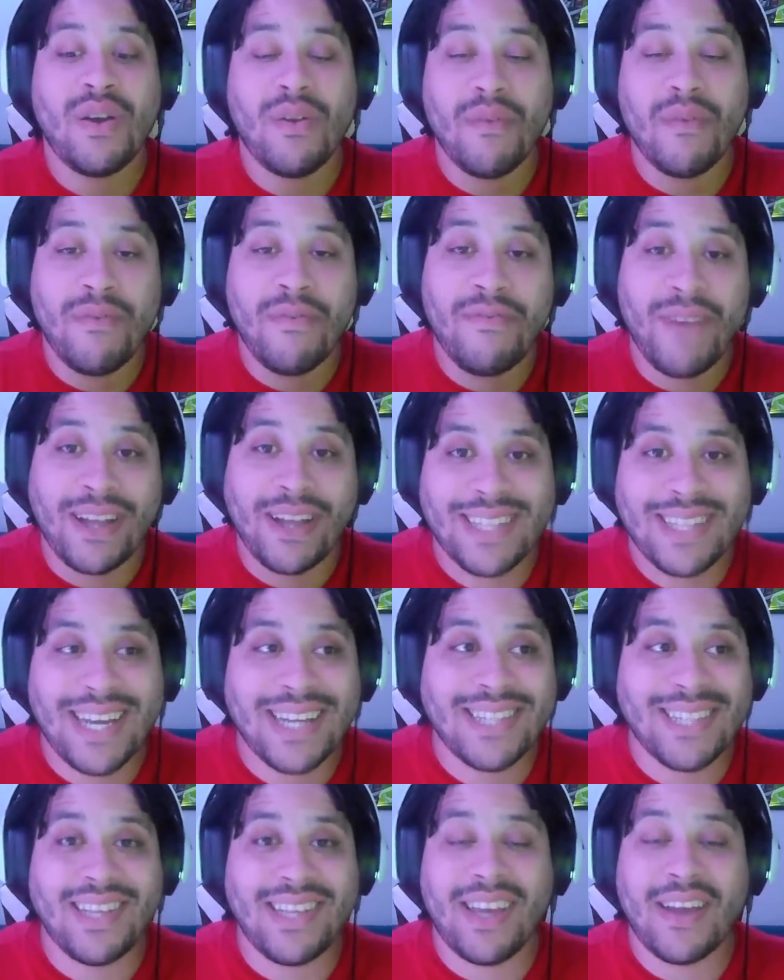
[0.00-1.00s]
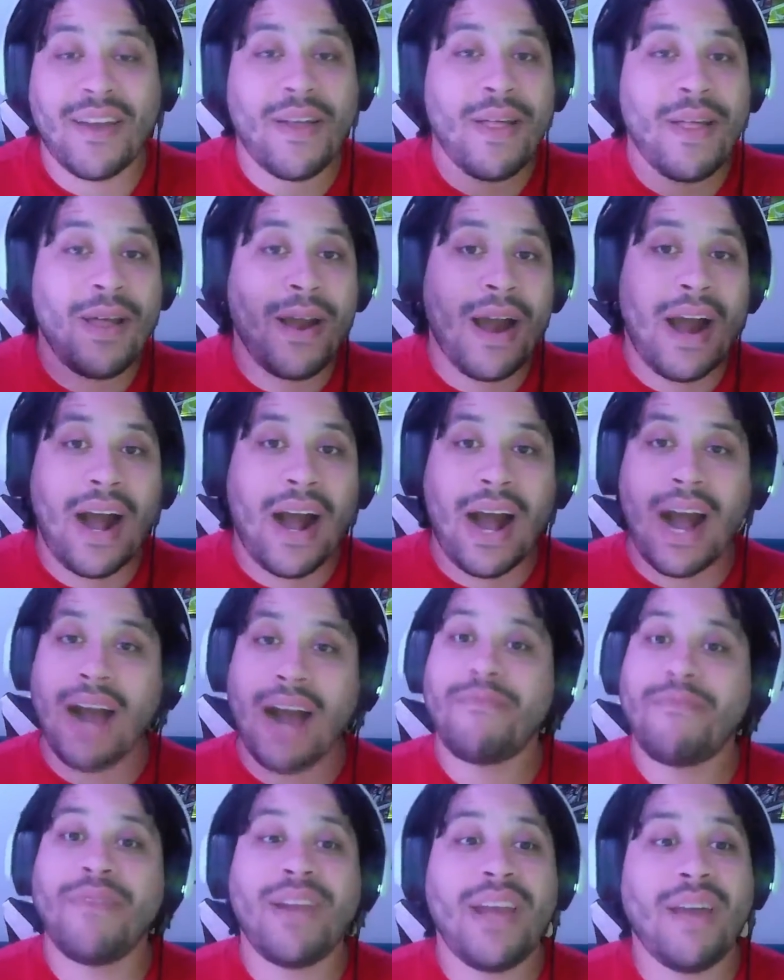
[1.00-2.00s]
fantastic. I've
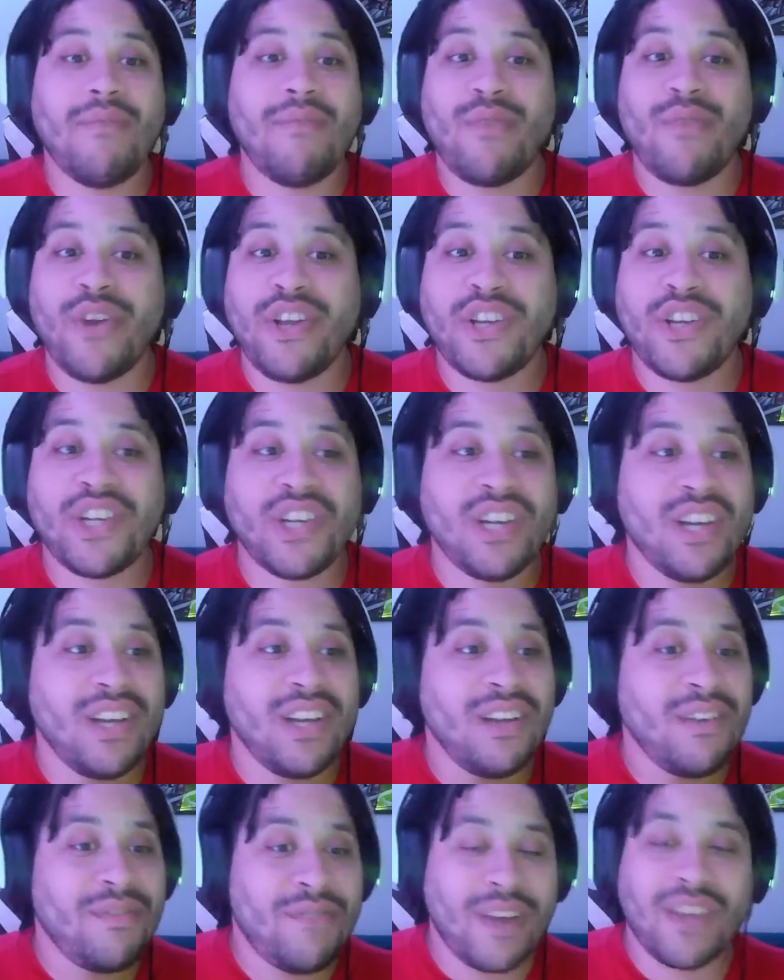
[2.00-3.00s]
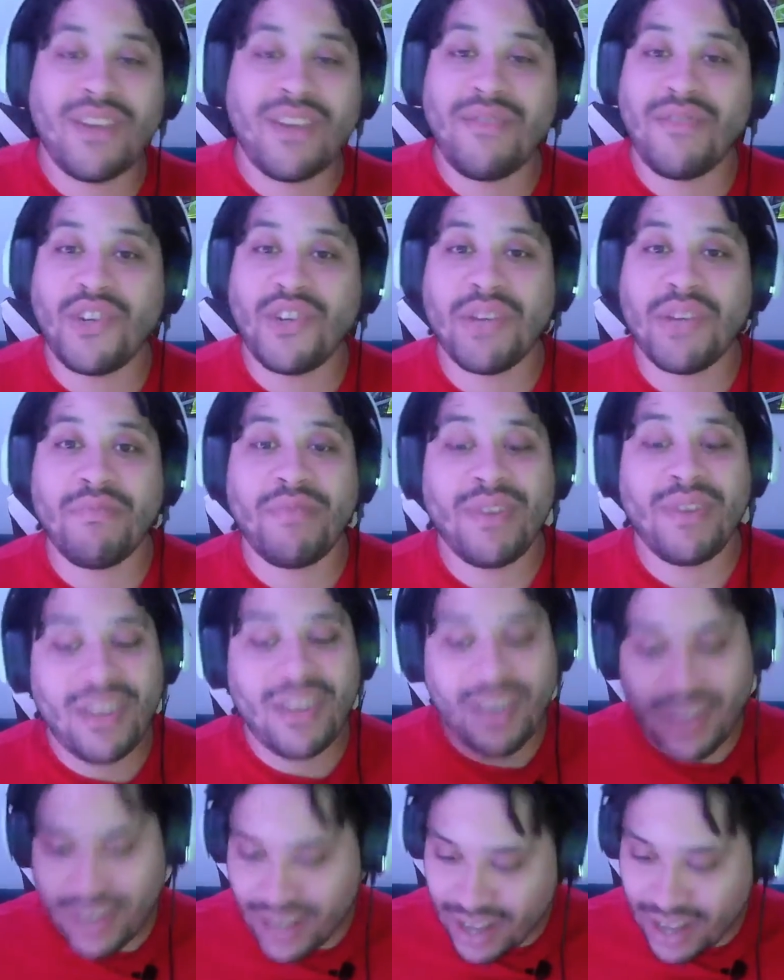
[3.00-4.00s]
been M Rich. Thank you for jumping in.
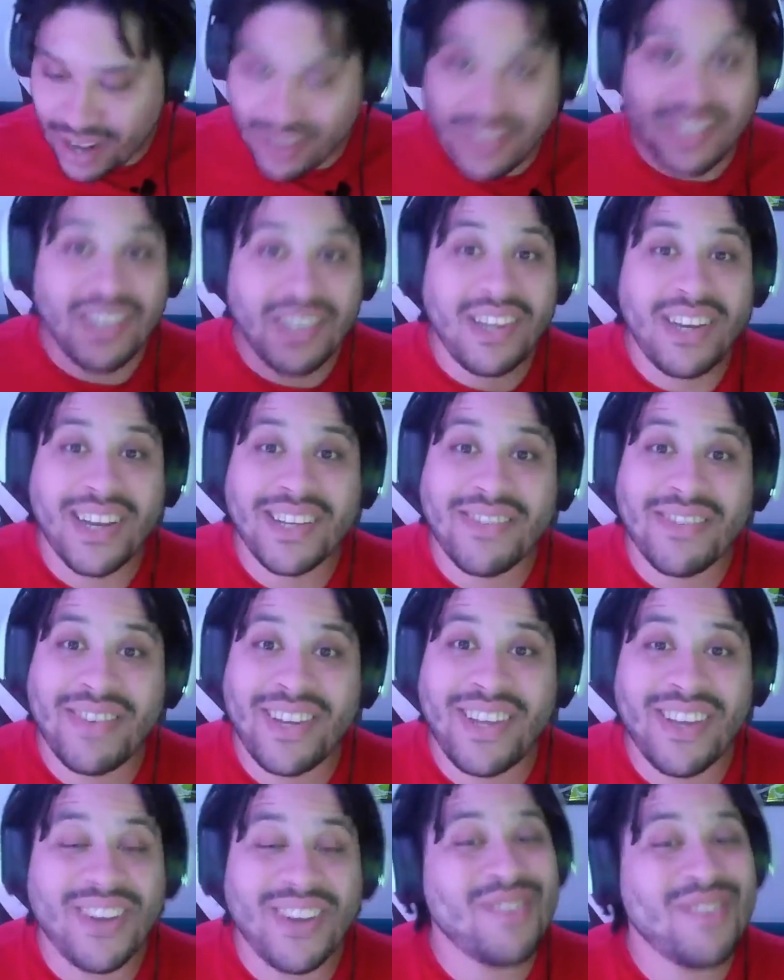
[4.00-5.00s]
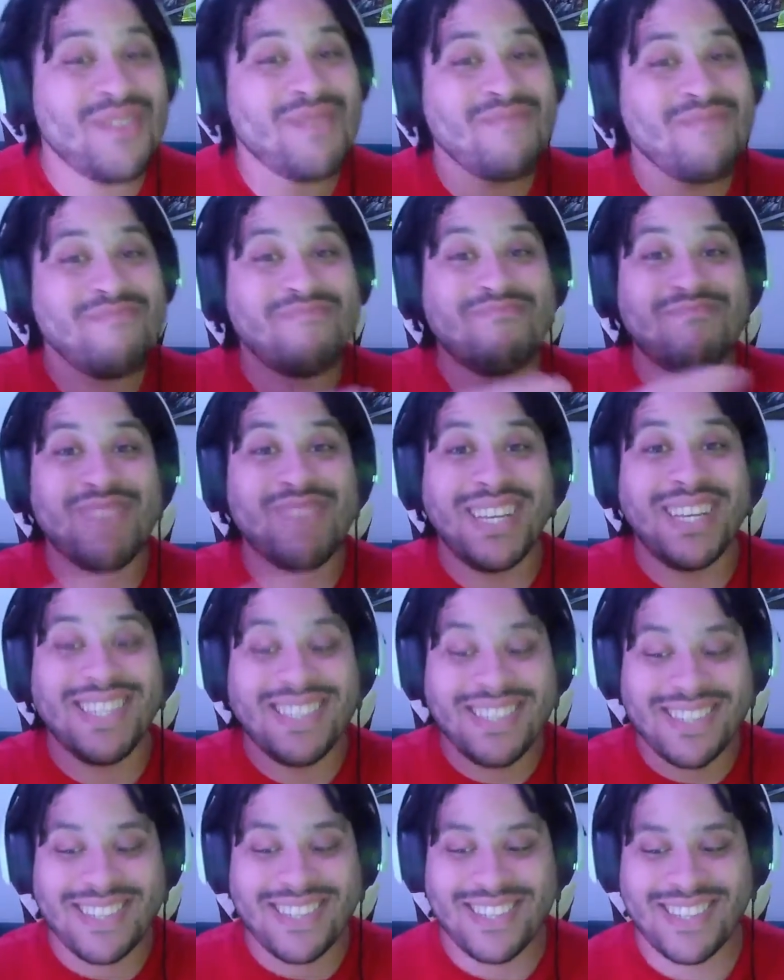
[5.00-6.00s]
I'll see you next video.
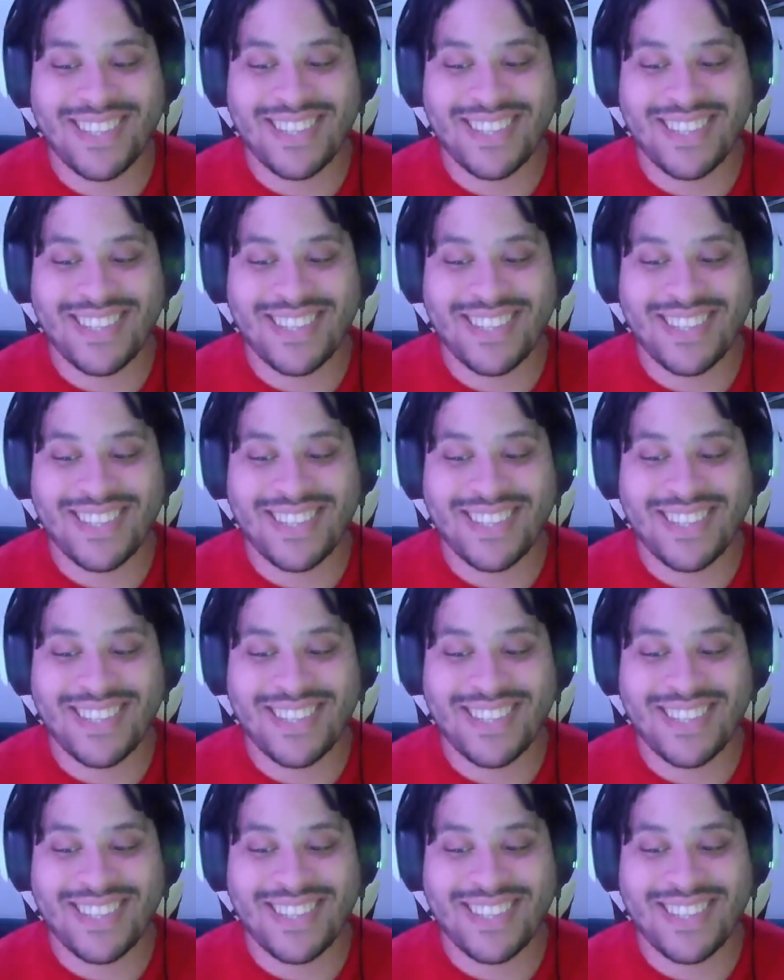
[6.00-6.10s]
Peace.